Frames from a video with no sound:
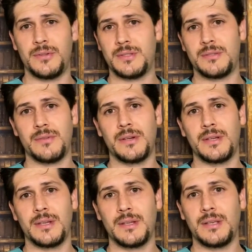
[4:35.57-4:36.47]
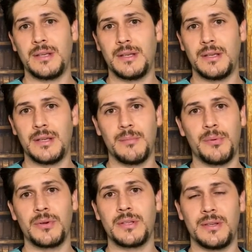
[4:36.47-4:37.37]
This is very
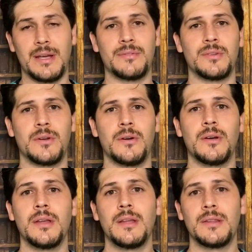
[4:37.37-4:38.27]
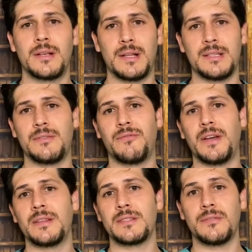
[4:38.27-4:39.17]
important. You have to know the classic
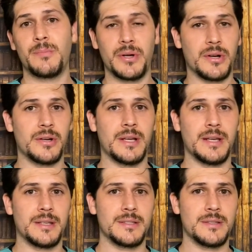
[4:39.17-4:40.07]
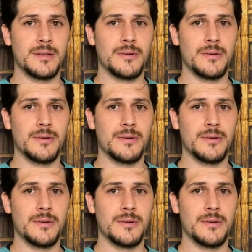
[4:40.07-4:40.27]
findings of pericarditis.